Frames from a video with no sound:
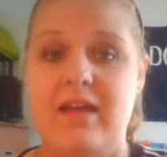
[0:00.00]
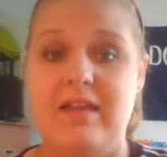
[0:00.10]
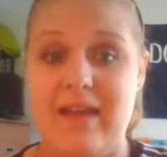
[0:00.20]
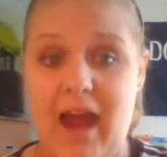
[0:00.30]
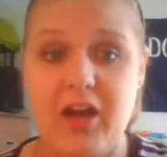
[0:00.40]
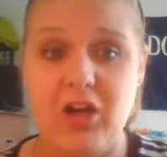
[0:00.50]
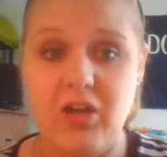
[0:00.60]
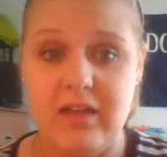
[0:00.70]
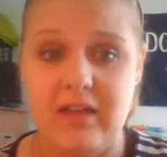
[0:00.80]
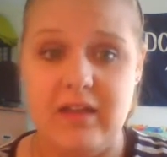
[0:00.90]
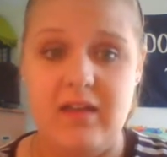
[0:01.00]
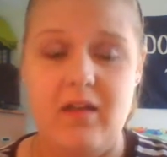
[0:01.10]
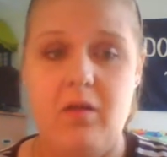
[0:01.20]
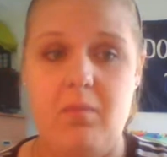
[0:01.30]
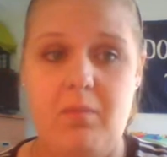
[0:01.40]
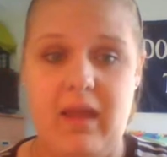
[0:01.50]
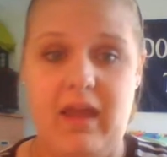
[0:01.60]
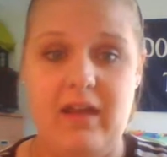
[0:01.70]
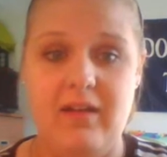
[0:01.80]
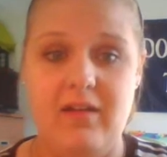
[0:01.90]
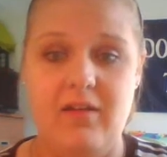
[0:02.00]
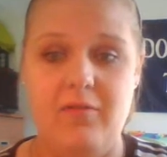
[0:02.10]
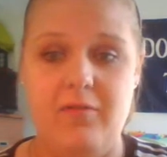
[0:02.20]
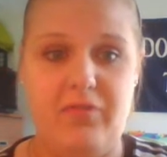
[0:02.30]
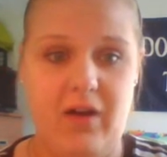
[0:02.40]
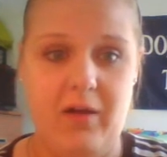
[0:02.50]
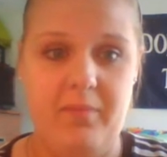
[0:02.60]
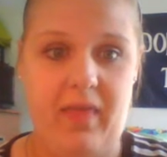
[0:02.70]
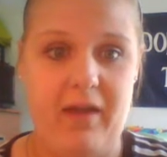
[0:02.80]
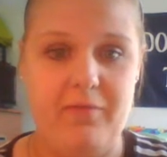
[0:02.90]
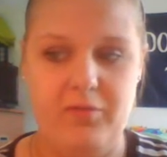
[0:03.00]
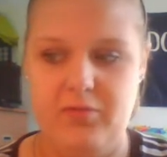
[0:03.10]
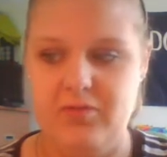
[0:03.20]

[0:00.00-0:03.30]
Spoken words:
entirely made from that food.